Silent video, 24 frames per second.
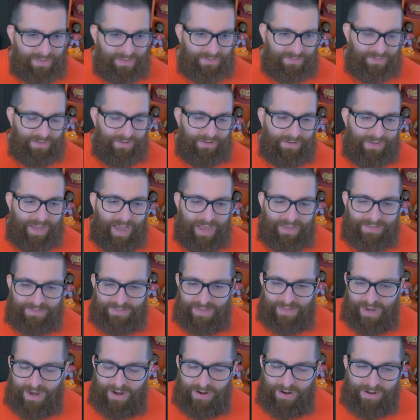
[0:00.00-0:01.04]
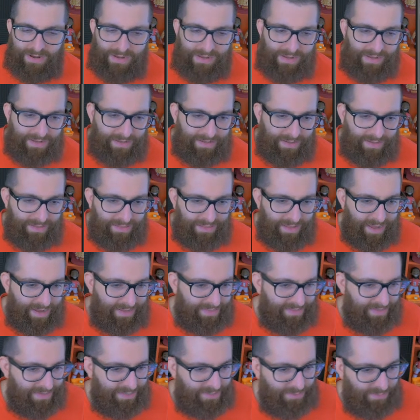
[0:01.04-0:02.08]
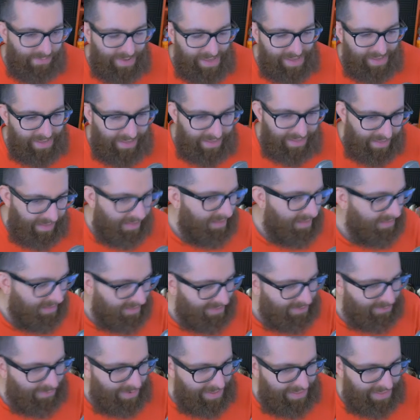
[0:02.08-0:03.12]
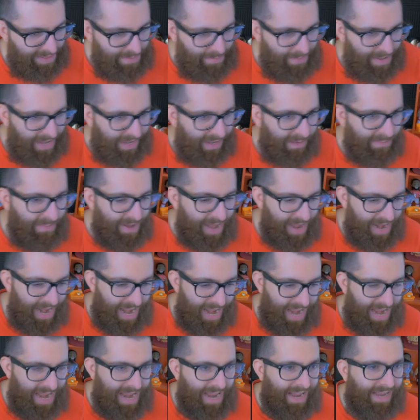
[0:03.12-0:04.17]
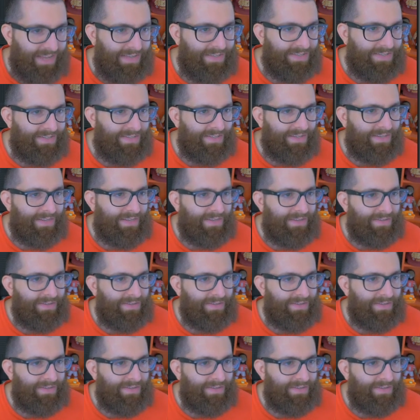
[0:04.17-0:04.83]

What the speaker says: See you guys there. Good luck this week. Let's win the big monies.